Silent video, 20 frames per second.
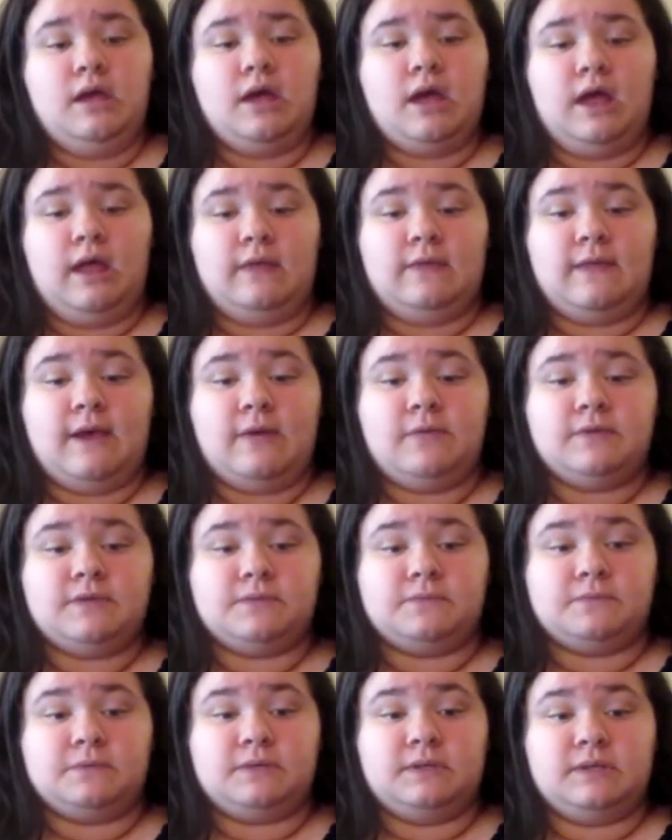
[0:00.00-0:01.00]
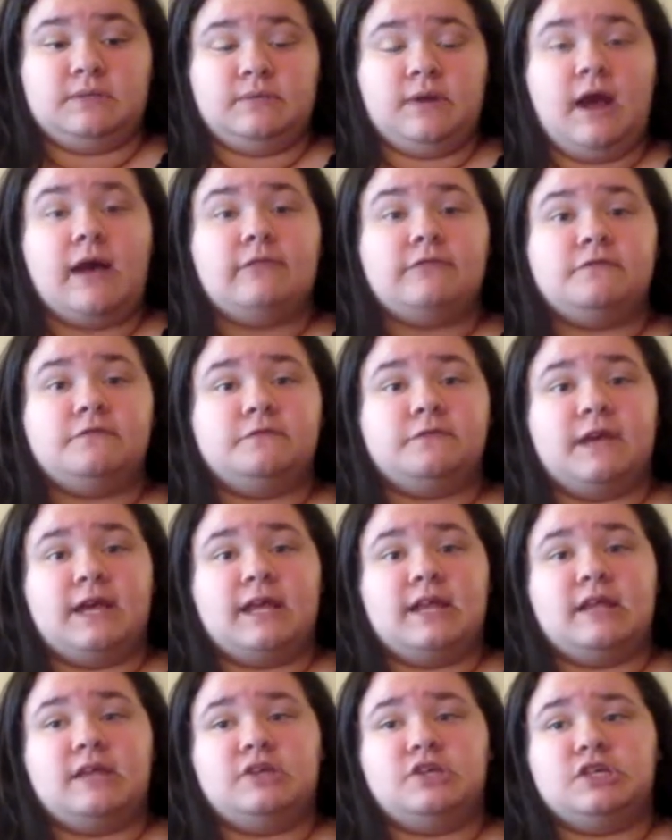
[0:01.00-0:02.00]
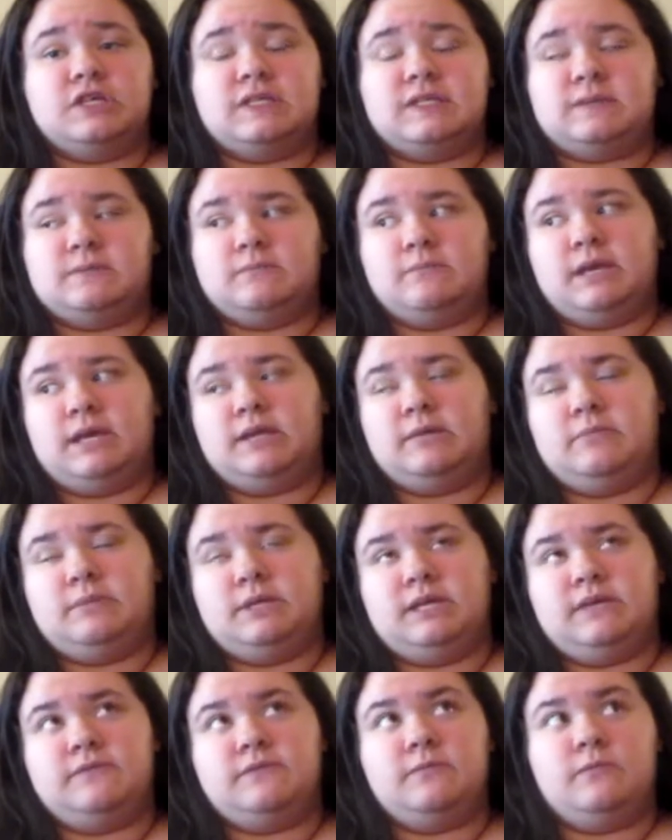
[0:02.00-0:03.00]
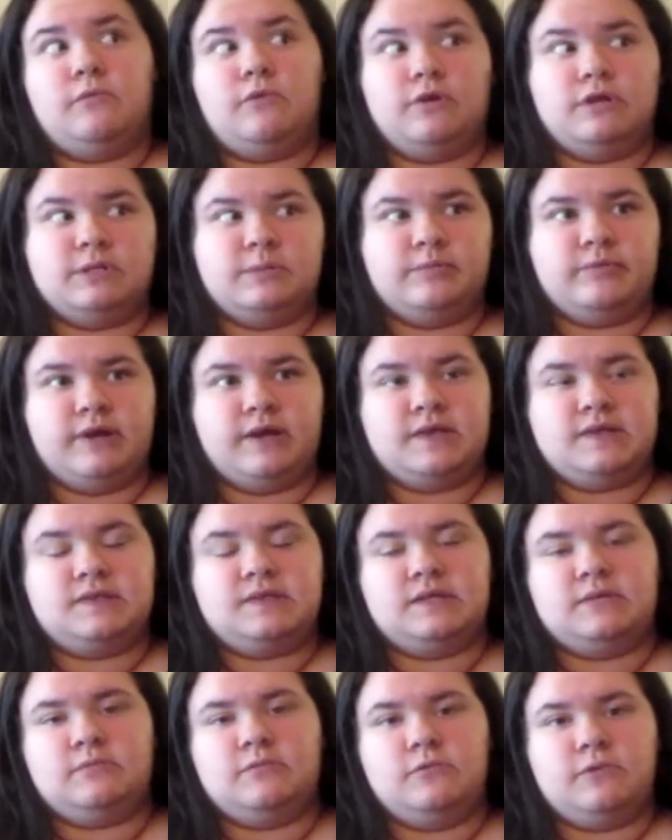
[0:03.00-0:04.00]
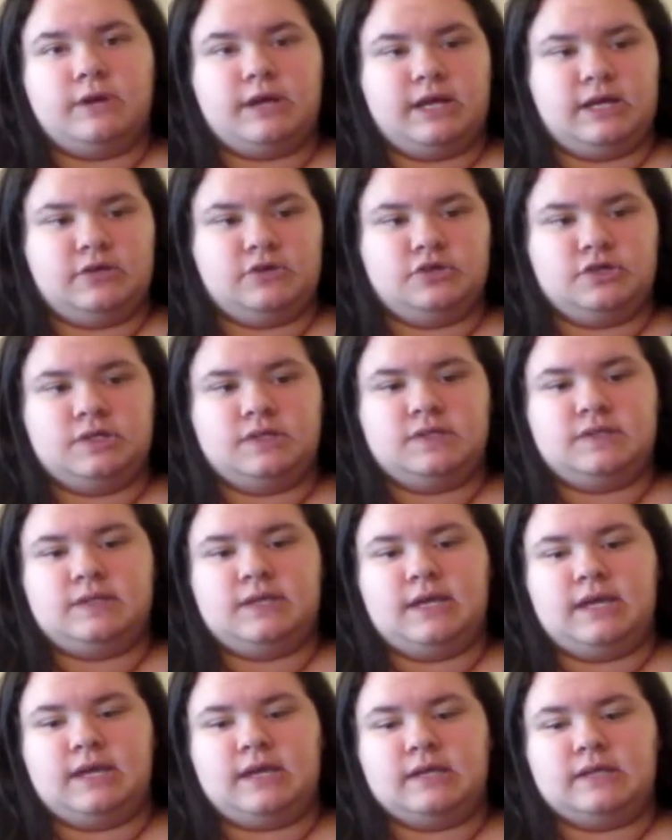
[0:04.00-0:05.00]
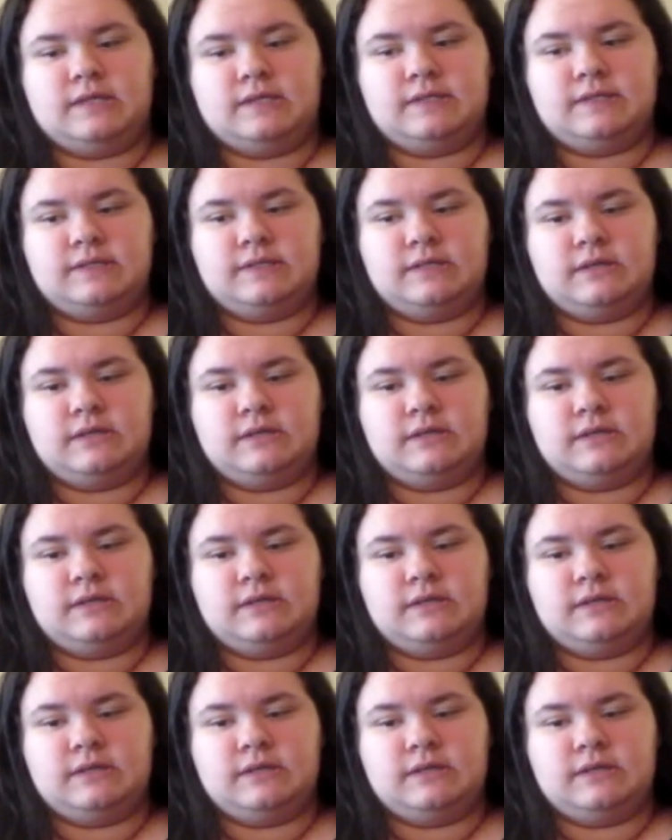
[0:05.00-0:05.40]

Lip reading: And that was really rough, and it just made me even more depressed and more anxious, and,